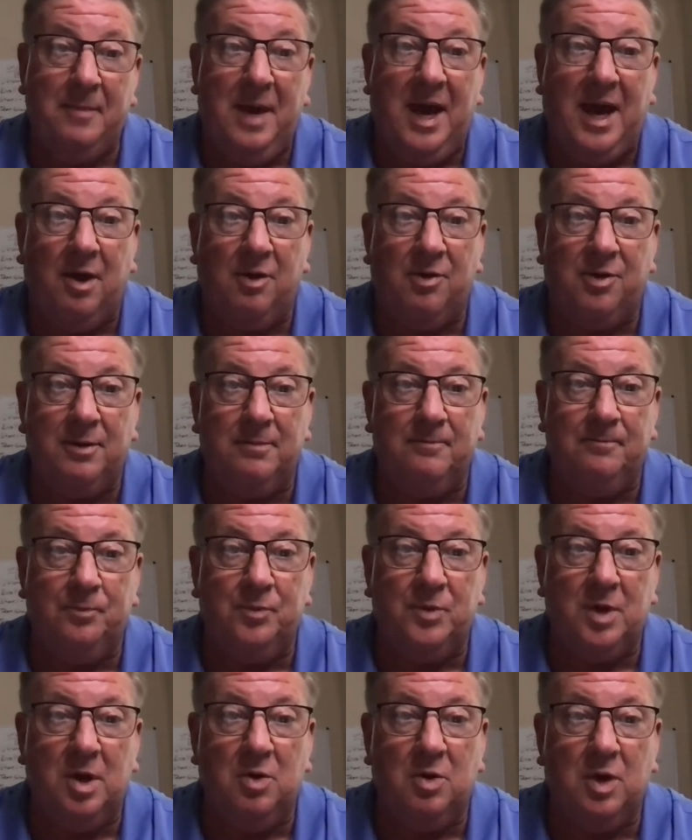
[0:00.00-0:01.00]
the mouth,
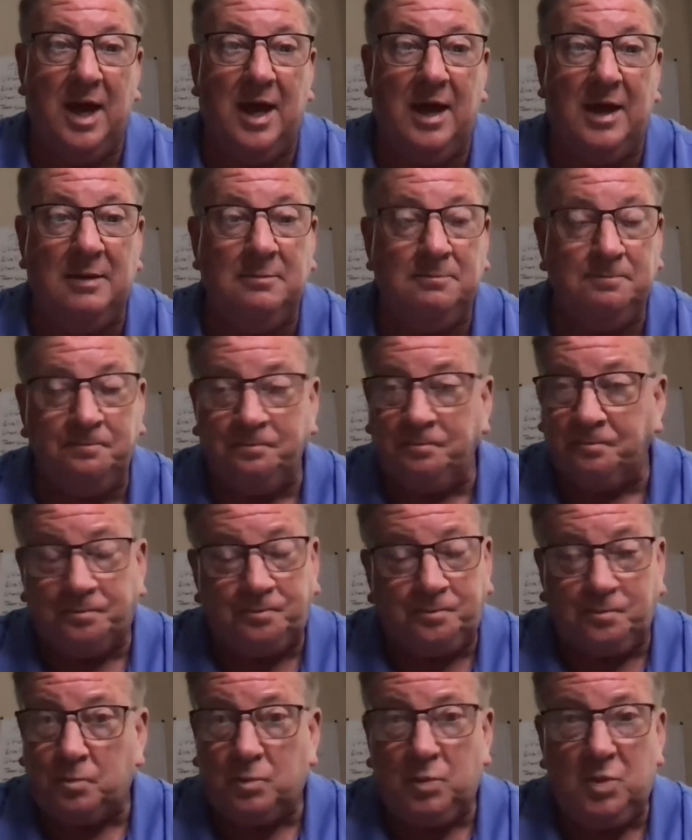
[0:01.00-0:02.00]
okay?
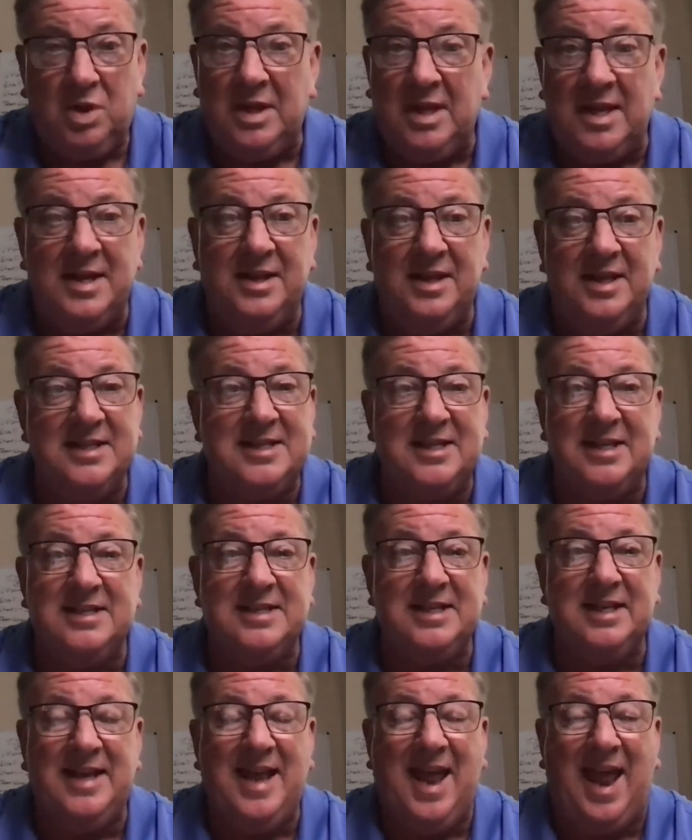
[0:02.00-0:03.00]
This
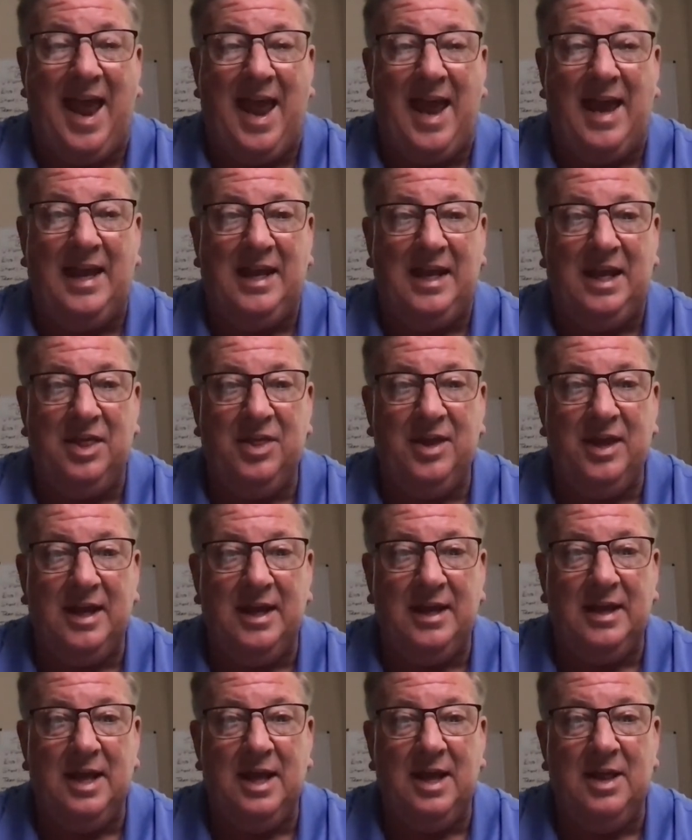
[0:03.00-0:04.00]
isn't
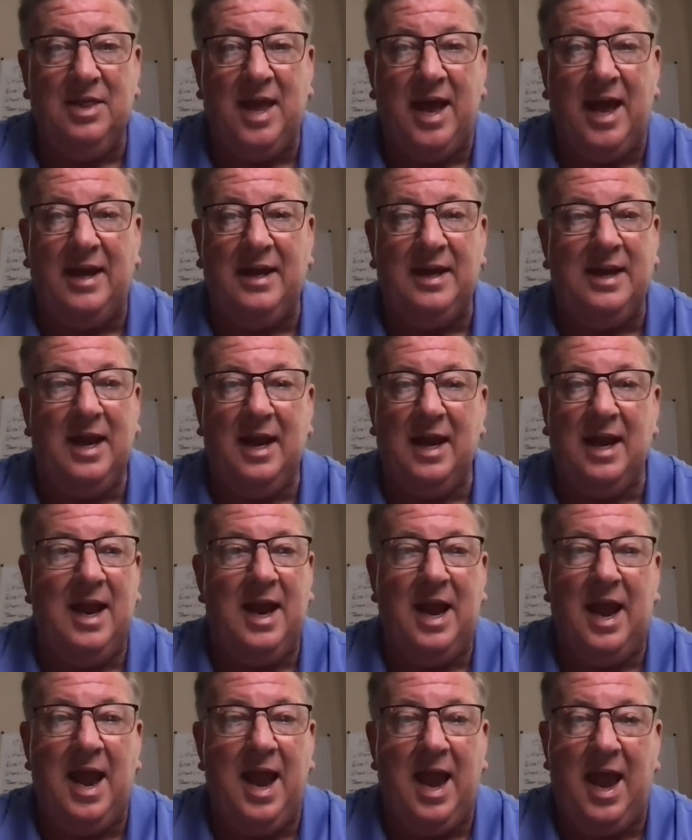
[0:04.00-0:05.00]
anything that
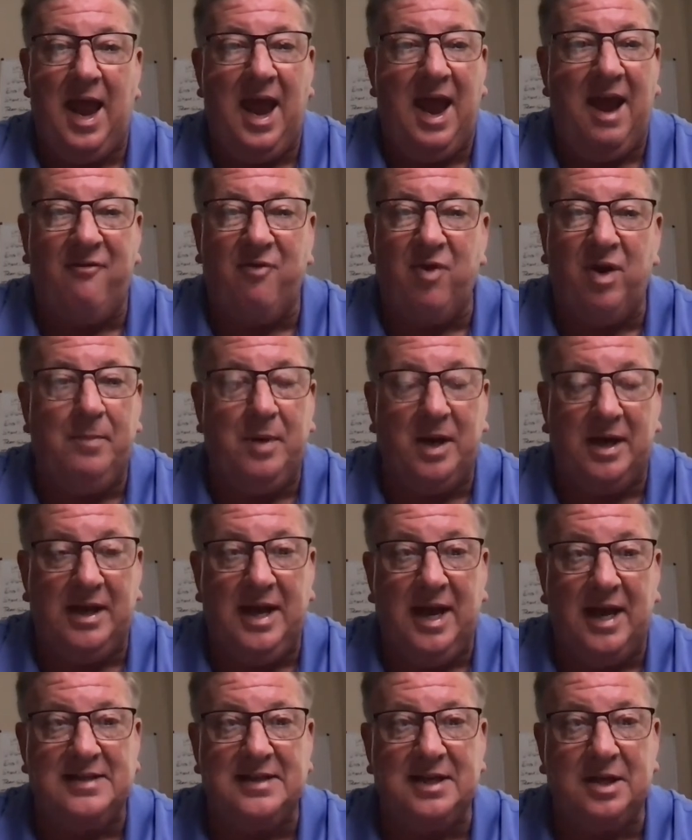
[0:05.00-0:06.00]
everybody
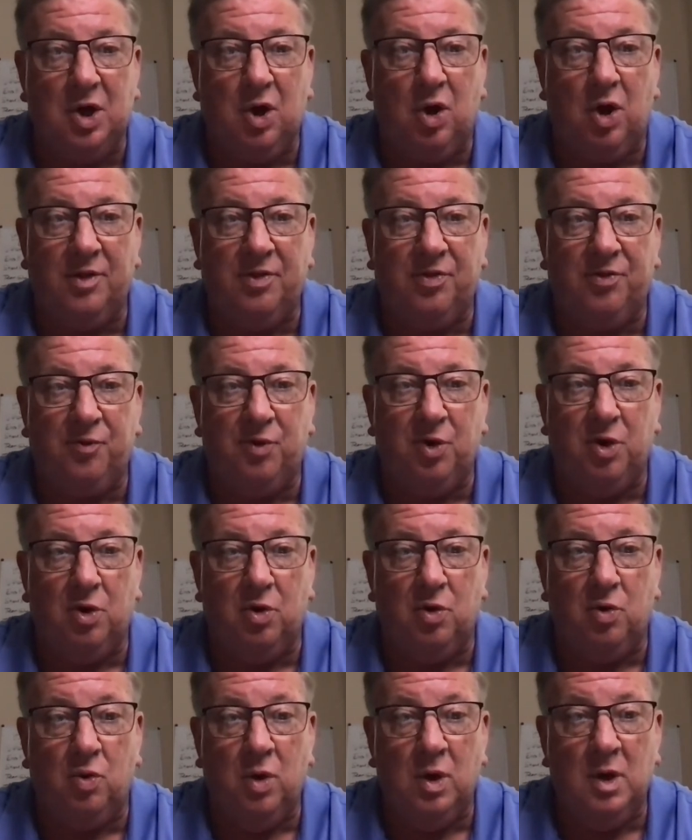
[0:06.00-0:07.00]
hasn't gone
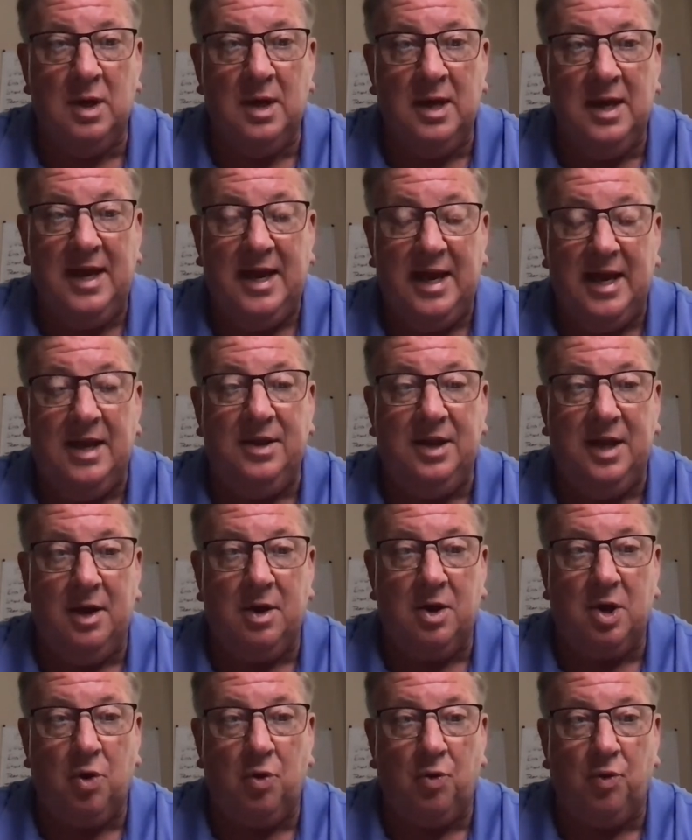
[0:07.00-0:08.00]
through in
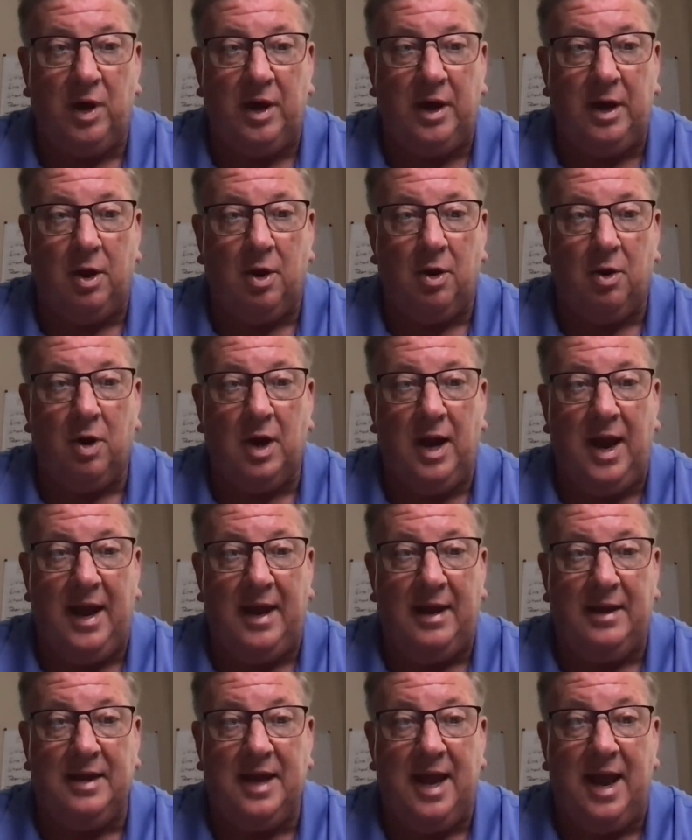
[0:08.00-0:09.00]
their career
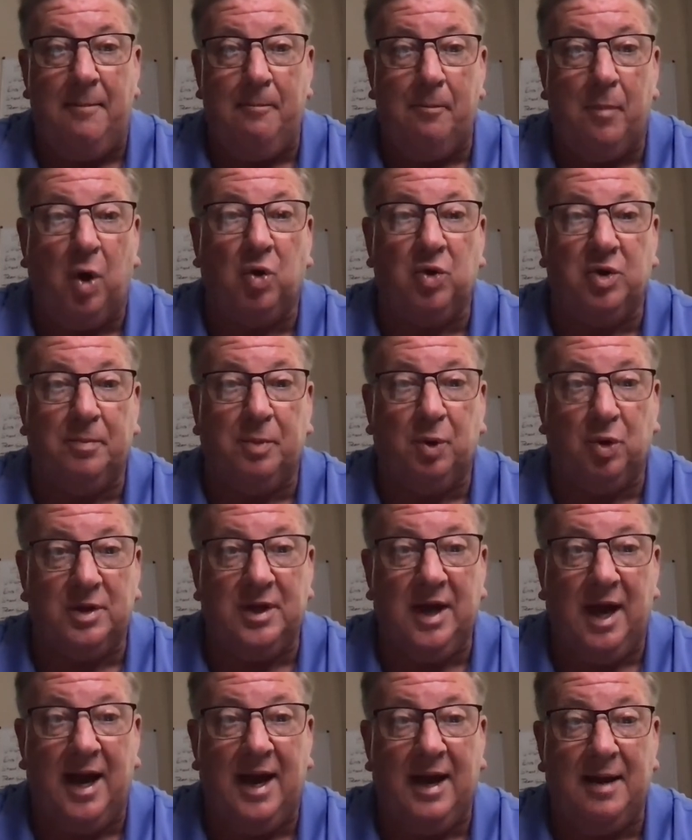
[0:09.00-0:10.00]
and multiple
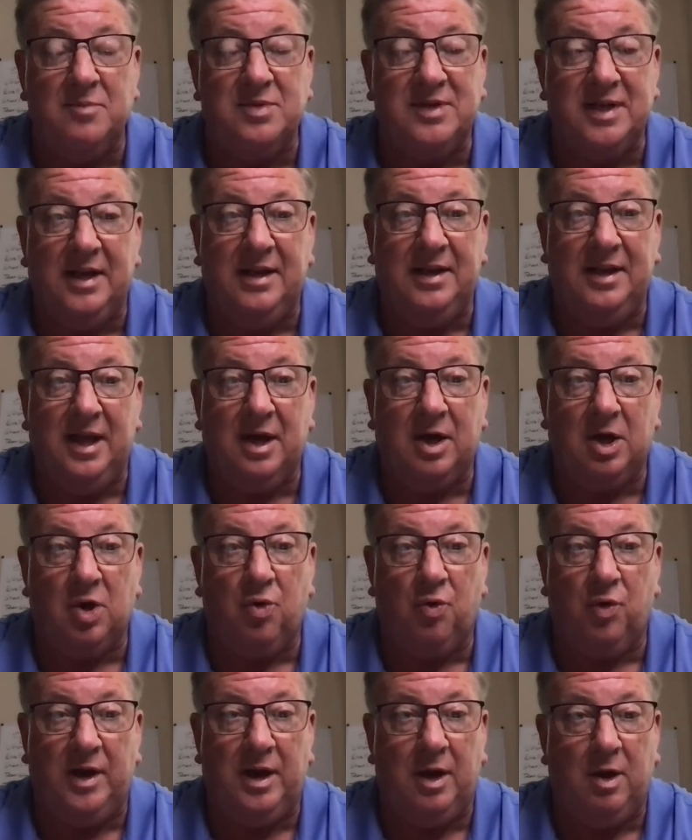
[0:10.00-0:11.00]
times in their
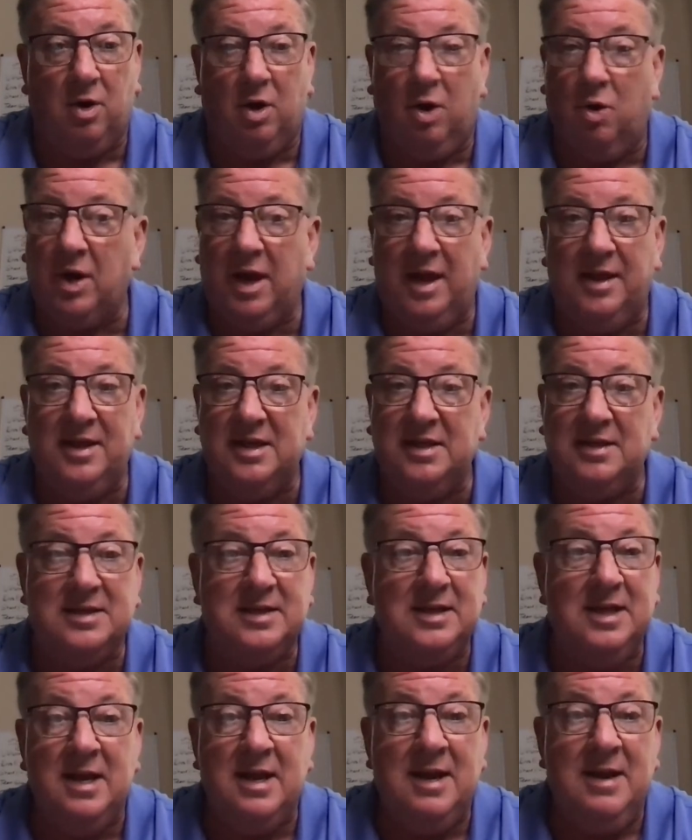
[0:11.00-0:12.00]
career, okay?
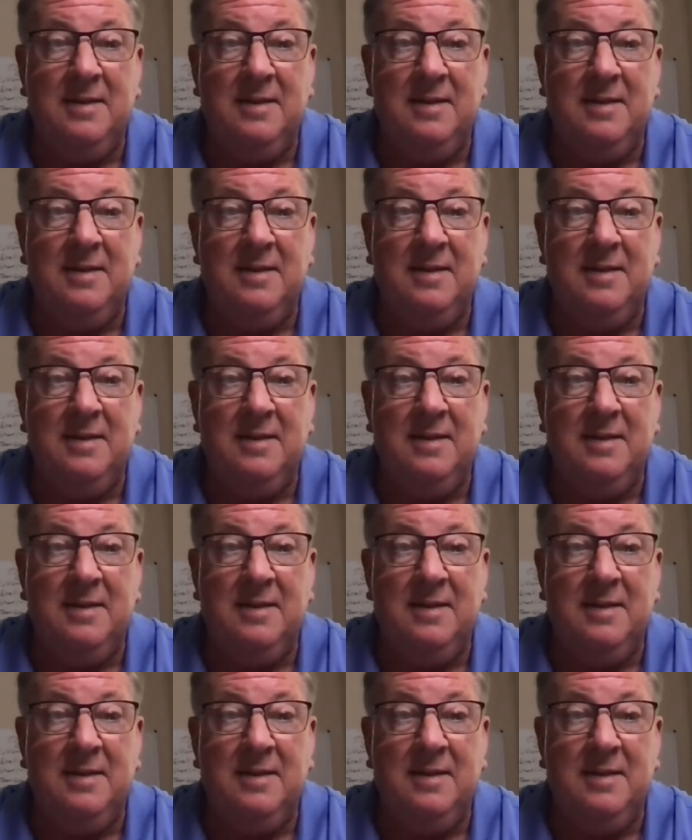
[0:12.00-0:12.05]
This